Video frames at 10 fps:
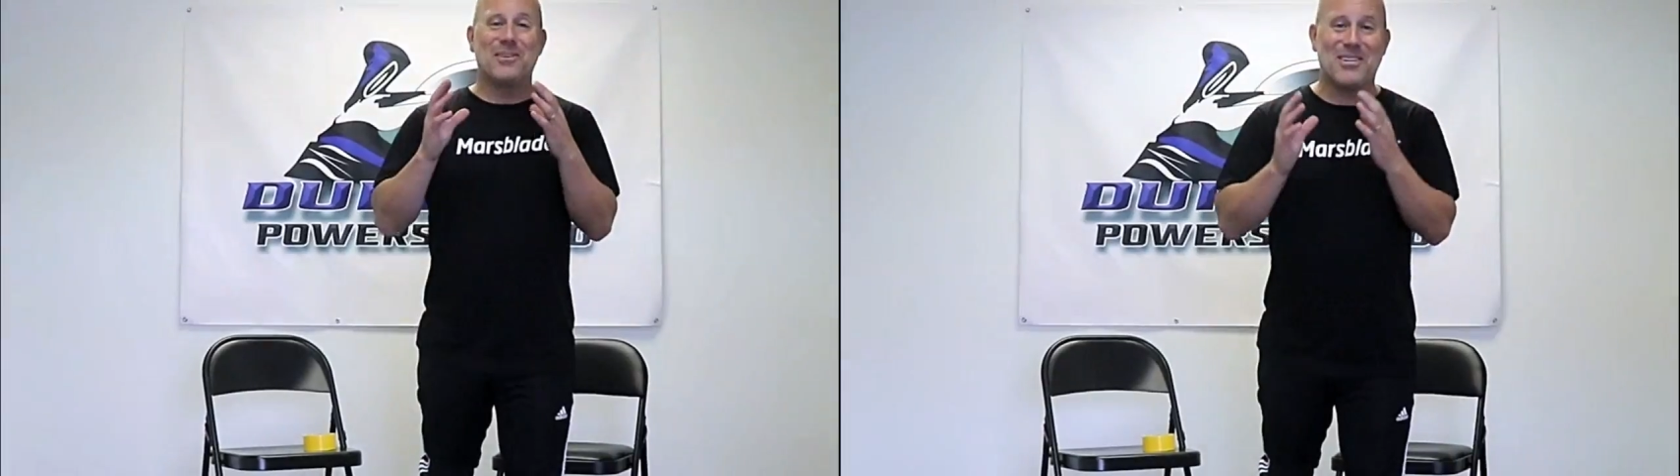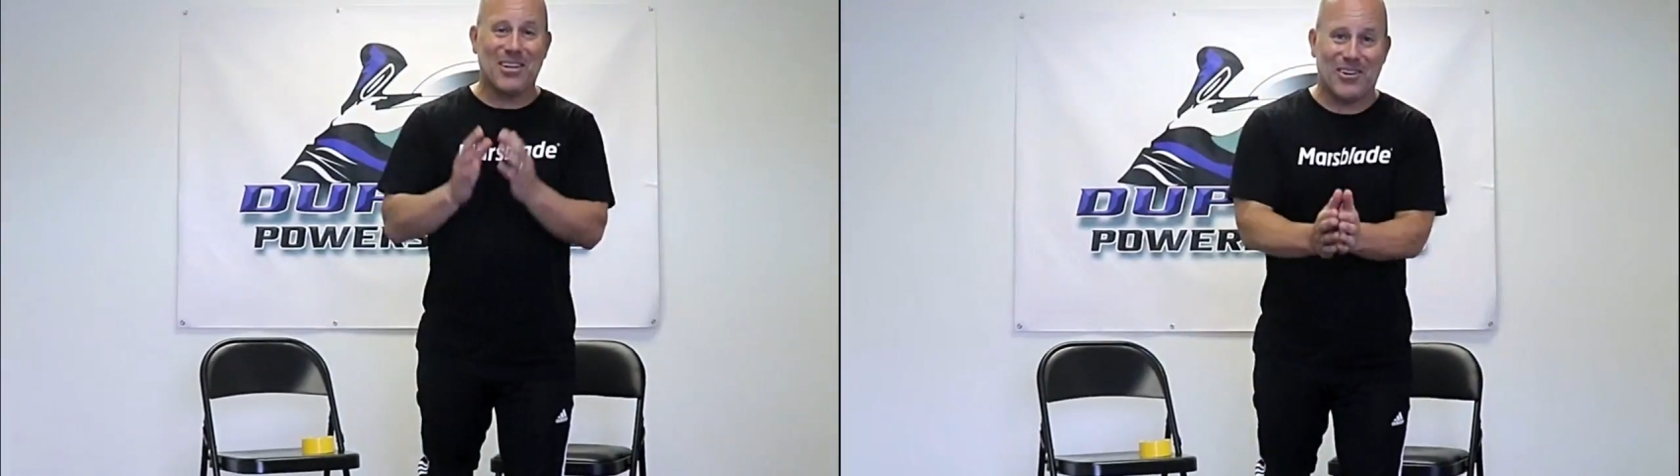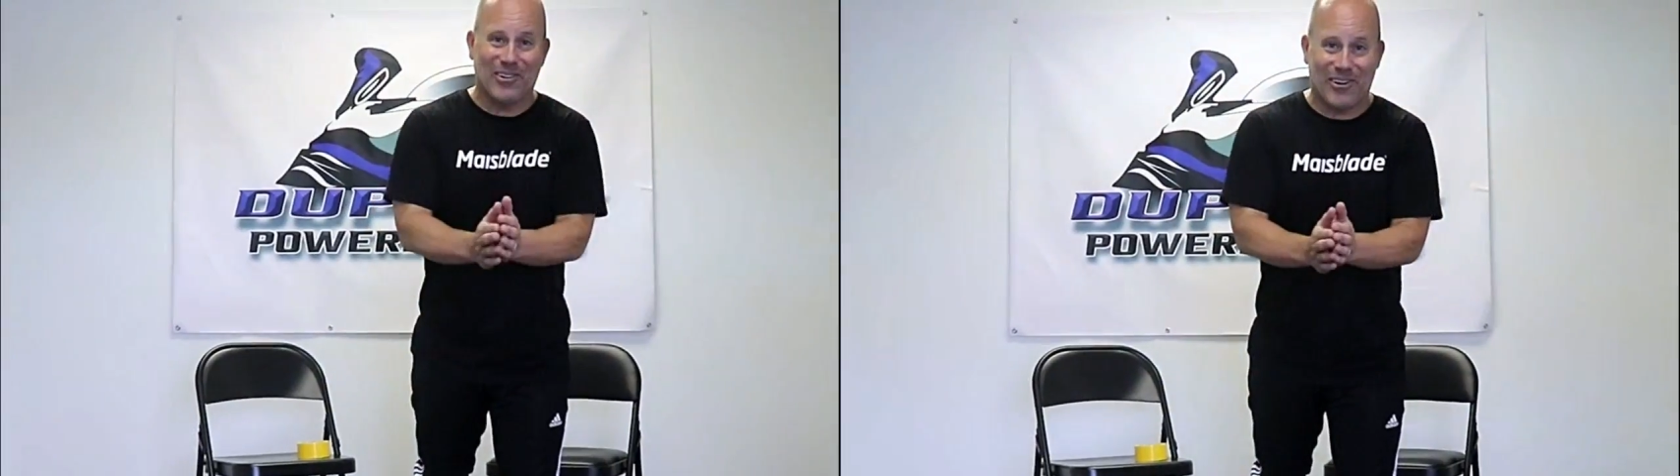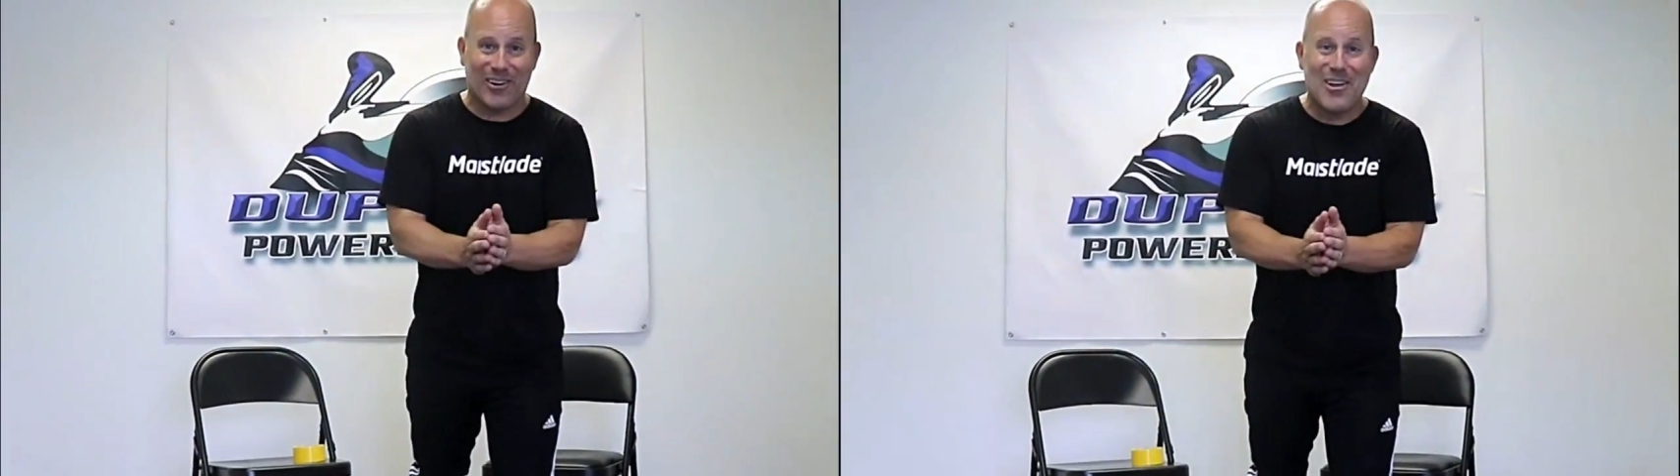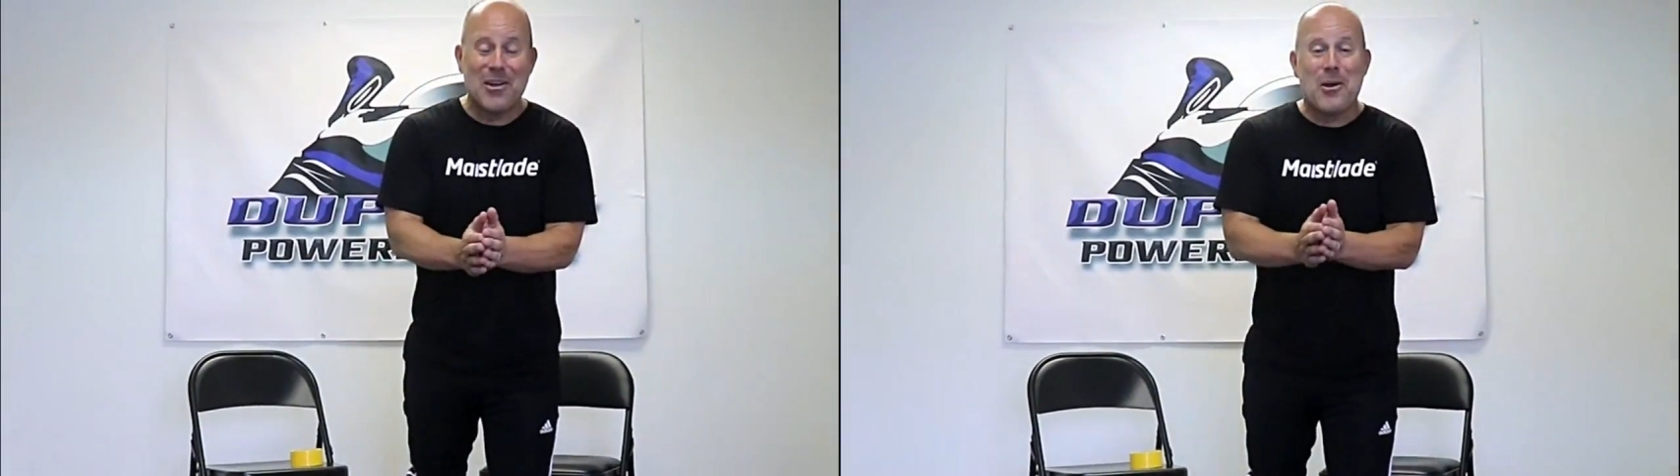
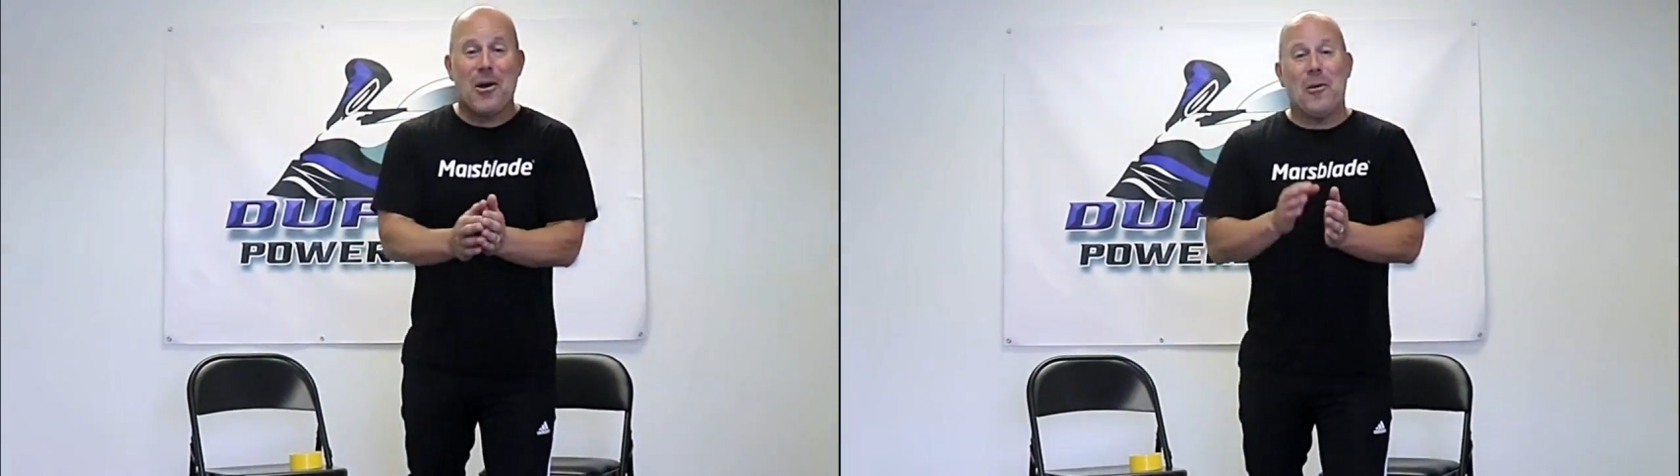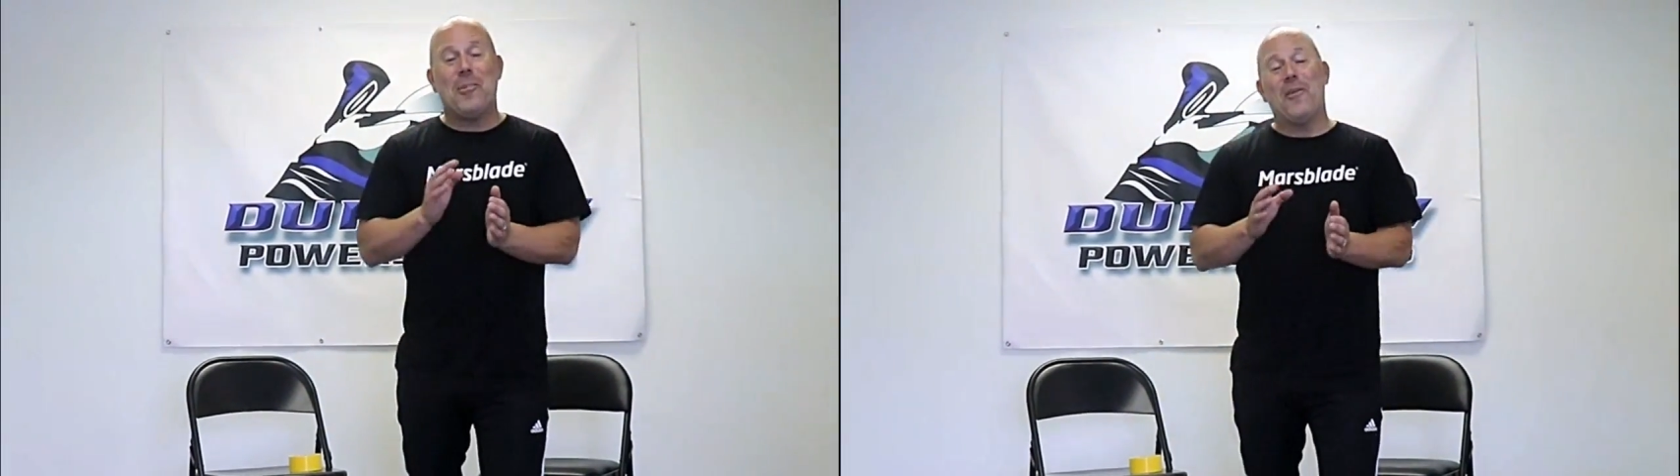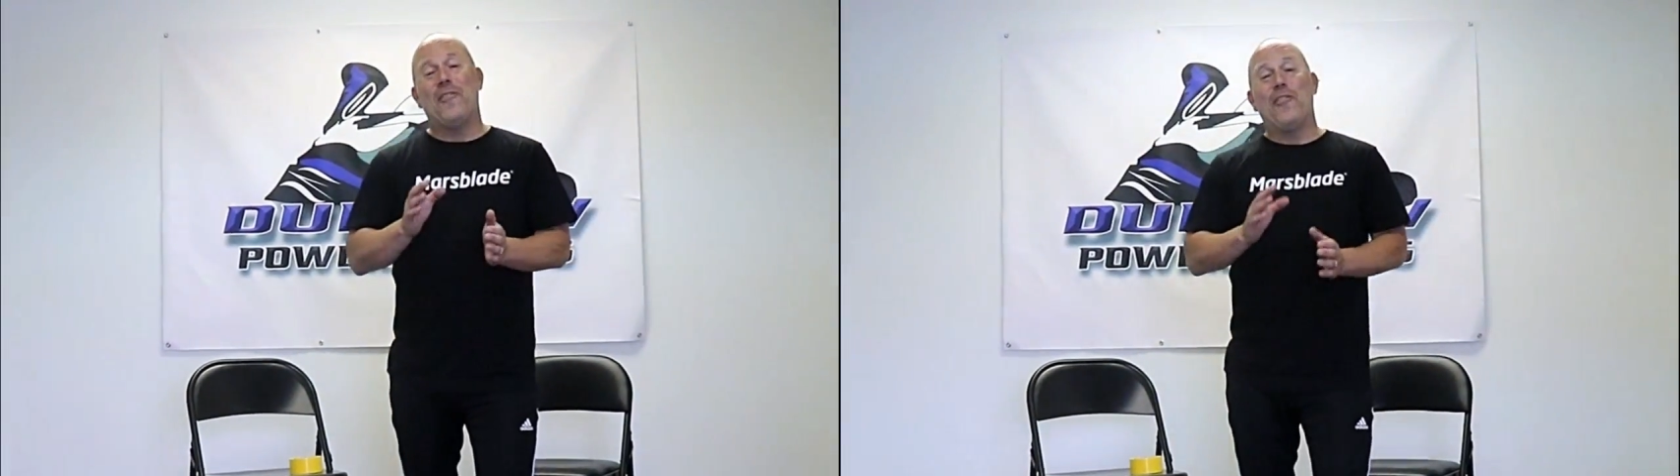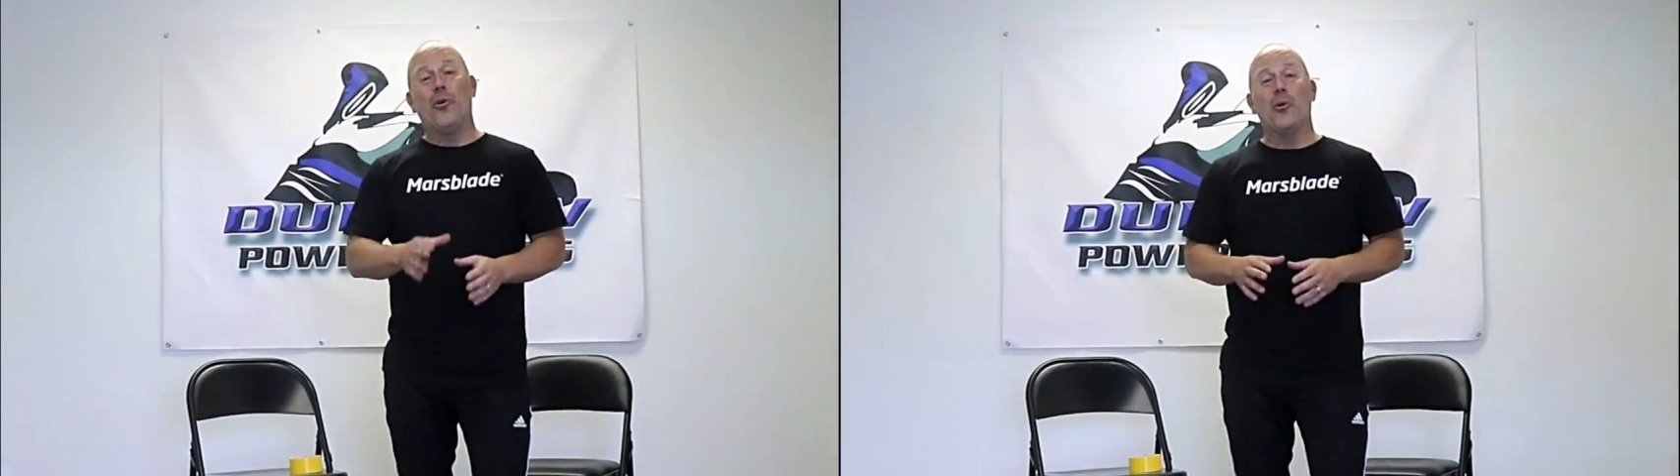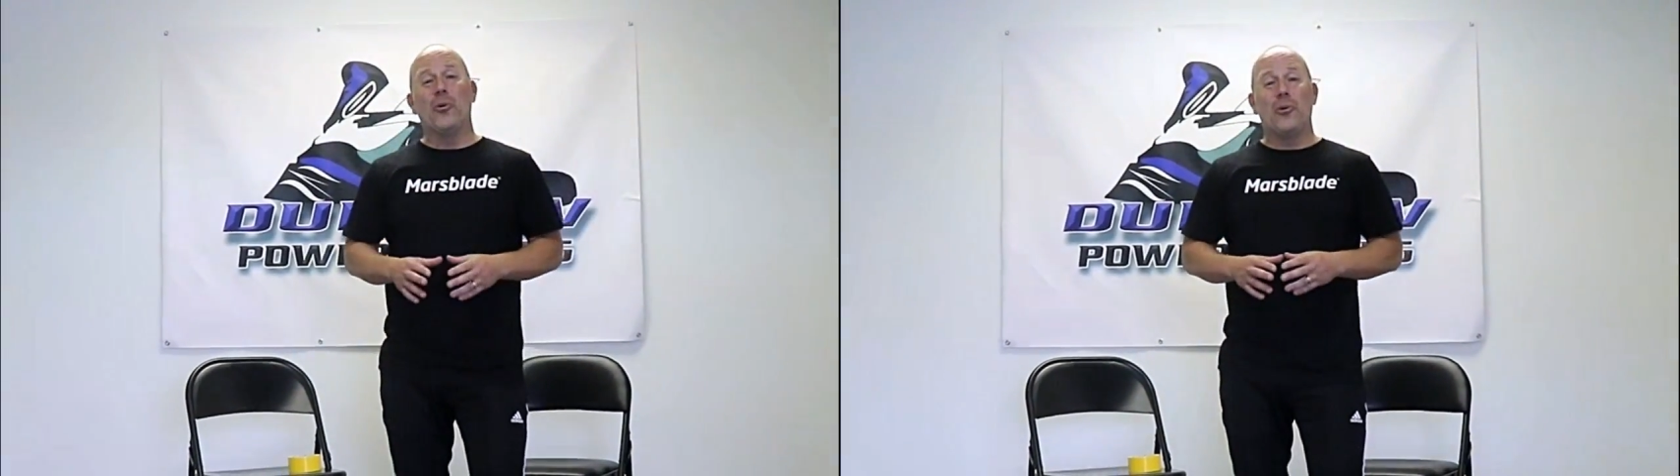particular about
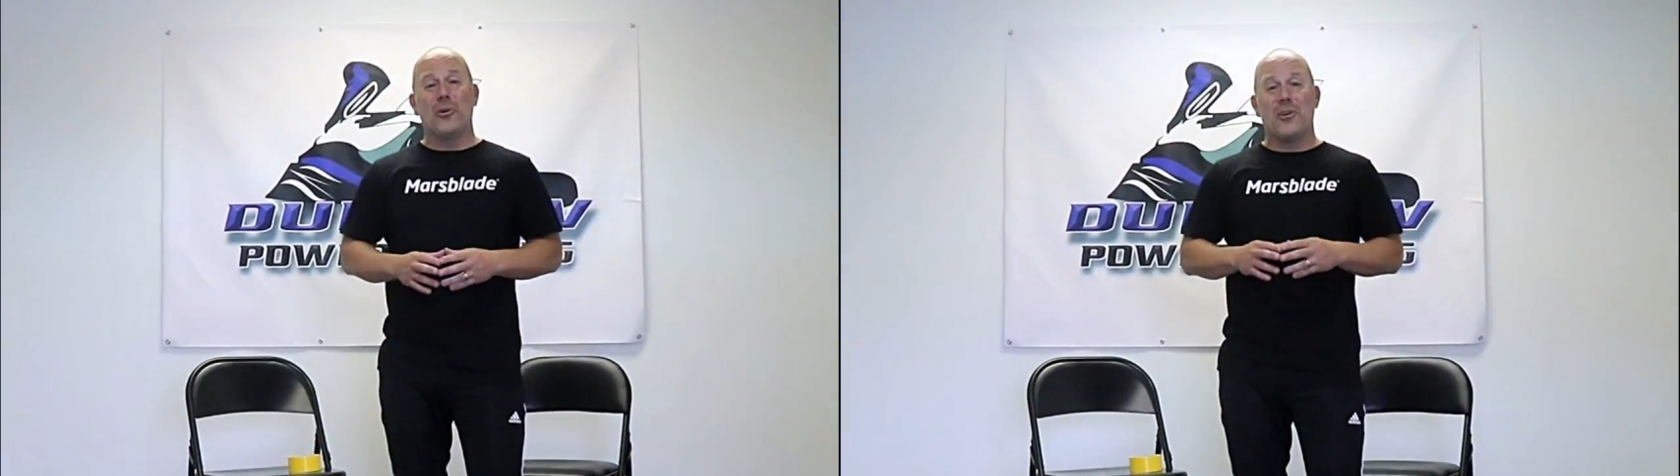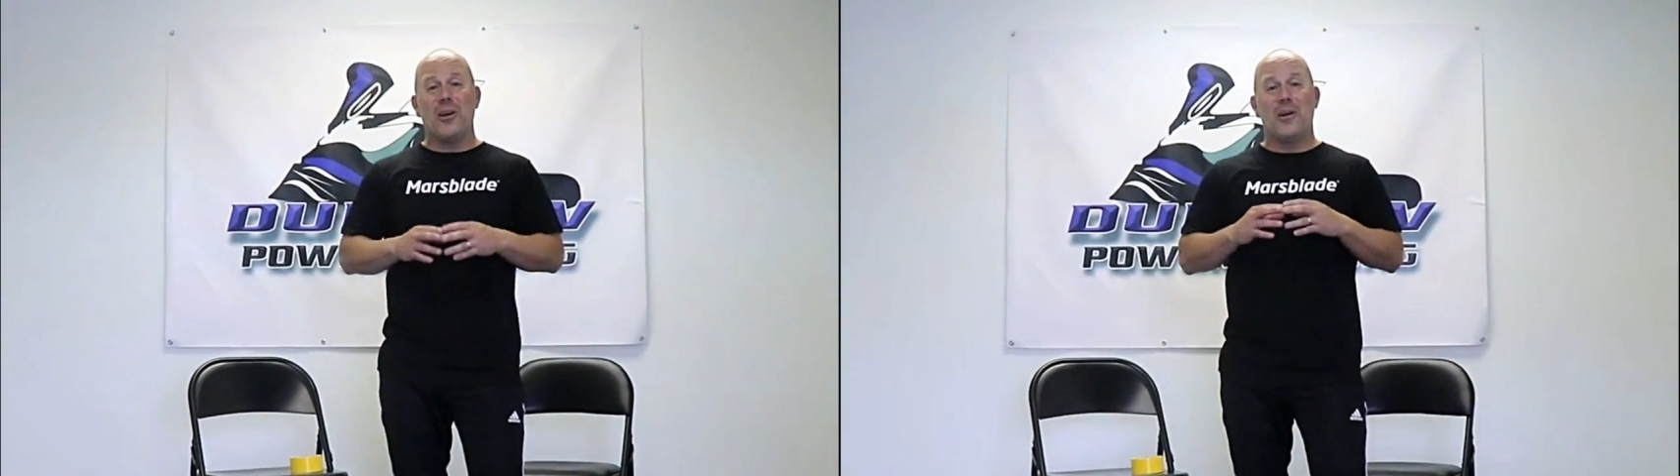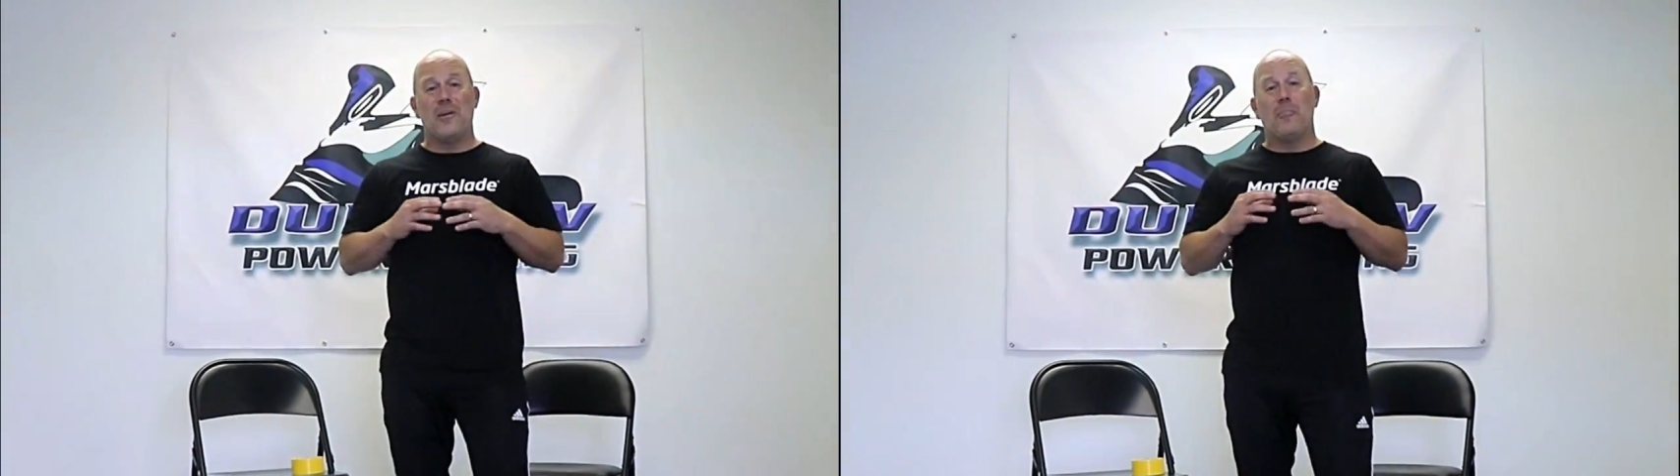forward